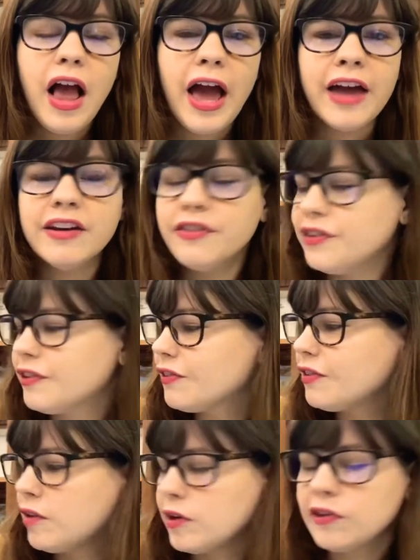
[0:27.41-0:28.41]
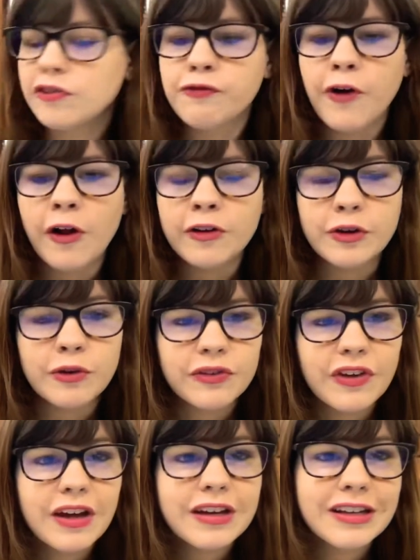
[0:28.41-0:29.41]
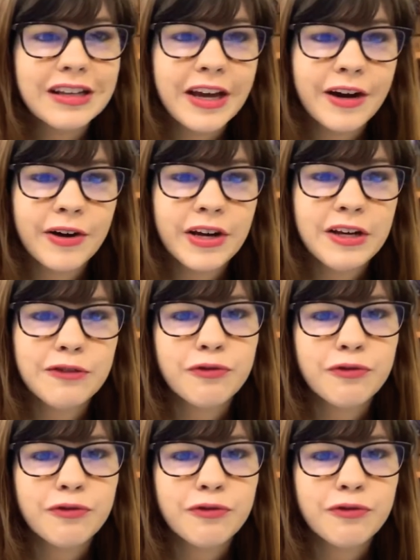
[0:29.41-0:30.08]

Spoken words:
and this series follows Clary